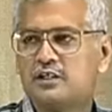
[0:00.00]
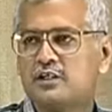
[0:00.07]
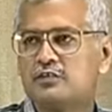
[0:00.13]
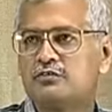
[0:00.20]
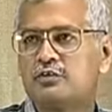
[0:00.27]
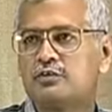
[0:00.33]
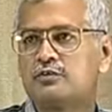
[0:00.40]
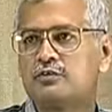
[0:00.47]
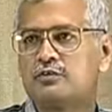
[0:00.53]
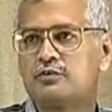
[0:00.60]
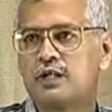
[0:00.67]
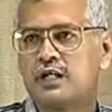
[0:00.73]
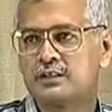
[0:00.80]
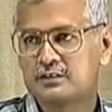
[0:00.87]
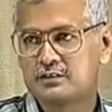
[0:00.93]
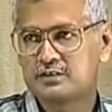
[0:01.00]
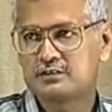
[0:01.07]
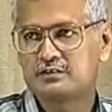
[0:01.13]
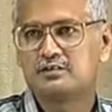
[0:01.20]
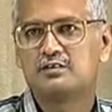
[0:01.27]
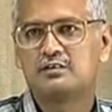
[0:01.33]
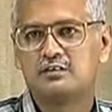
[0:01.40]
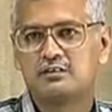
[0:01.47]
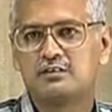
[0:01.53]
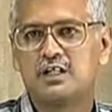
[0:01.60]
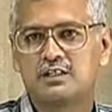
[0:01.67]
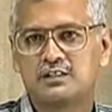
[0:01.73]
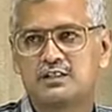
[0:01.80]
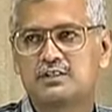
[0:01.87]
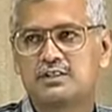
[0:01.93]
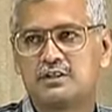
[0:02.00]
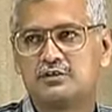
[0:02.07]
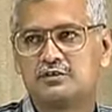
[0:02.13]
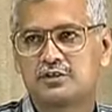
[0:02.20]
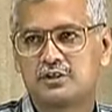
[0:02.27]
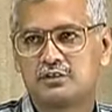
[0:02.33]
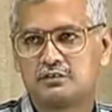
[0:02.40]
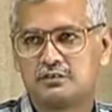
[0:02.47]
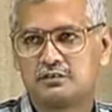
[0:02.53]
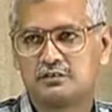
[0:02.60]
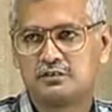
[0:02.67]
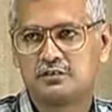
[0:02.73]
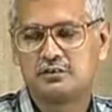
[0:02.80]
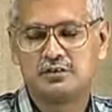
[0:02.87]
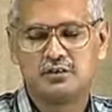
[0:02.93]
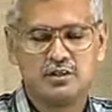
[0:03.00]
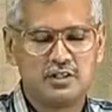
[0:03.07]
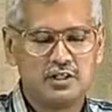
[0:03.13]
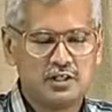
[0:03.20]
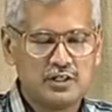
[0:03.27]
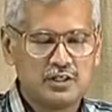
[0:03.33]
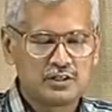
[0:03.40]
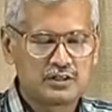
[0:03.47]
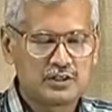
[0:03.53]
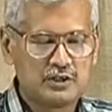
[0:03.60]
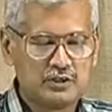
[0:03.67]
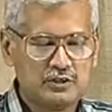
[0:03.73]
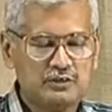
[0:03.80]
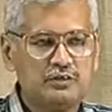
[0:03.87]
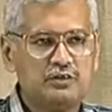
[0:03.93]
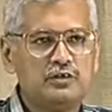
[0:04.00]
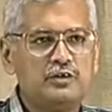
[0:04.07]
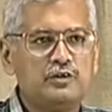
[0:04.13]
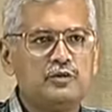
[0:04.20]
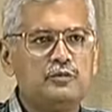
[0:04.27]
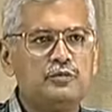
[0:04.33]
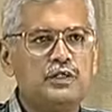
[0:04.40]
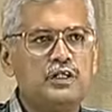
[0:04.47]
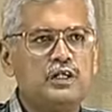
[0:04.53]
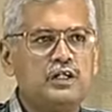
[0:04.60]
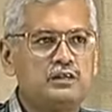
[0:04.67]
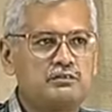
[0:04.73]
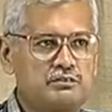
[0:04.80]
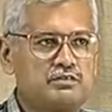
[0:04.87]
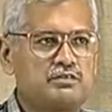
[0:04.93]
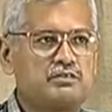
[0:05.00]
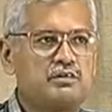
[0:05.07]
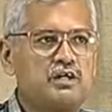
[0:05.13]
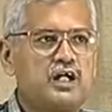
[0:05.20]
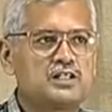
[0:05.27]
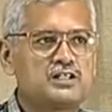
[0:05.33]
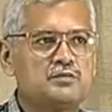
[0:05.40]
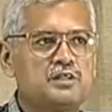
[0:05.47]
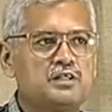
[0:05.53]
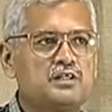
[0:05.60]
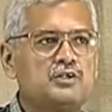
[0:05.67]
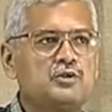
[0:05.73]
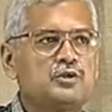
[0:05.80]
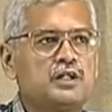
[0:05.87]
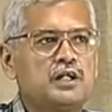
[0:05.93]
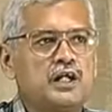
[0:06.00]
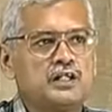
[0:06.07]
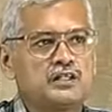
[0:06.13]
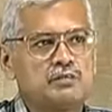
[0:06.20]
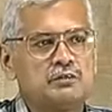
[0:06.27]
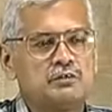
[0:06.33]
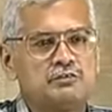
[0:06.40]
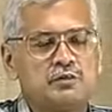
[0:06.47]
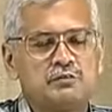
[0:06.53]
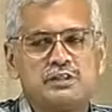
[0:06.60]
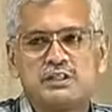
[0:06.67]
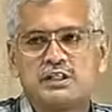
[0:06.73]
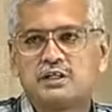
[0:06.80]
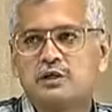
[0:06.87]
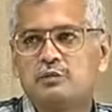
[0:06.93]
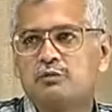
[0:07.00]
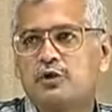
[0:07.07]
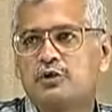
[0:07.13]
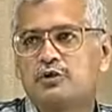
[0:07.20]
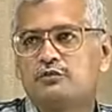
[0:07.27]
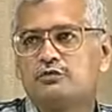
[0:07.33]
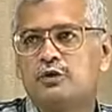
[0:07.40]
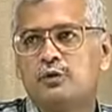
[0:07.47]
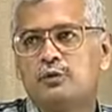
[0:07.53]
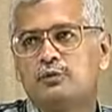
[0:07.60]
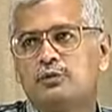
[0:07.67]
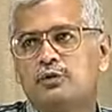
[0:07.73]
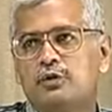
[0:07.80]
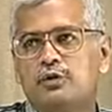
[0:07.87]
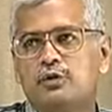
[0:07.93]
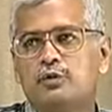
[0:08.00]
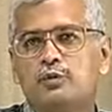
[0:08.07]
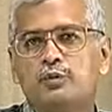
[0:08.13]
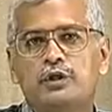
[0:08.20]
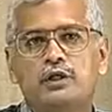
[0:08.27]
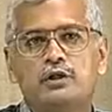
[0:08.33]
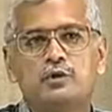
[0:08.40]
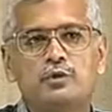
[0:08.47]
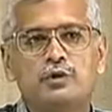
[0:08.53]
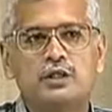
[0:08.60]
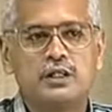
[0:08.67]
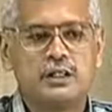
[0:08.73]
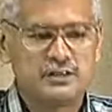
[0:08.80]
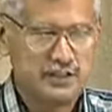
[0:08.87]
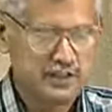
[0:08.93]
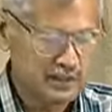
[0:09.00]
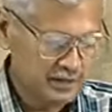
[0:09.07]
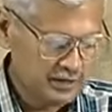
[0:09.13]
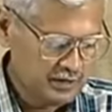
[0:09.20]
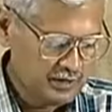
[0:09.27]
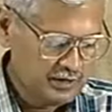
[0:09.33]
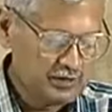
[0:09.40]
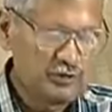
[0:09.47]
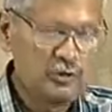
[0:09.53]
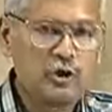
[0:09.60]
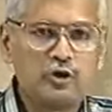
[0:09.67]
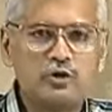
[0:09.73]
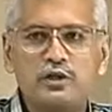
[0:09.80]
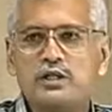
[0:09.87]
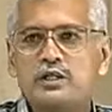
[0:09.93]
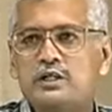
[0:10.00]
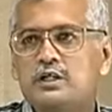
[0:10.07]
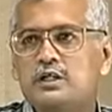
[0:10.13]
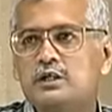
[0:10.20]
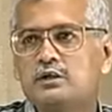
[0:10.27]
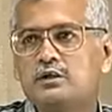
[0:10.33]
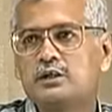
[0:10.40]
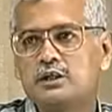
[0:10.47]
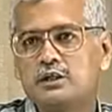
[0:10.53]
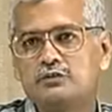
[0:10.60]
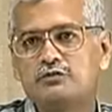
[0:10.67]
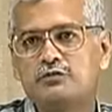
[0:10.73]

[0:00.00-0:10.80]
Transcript: If we could do that, that's the solution. So we are ultimately looking at, I mean, from a general point of view, we are looking at a nonlinear curve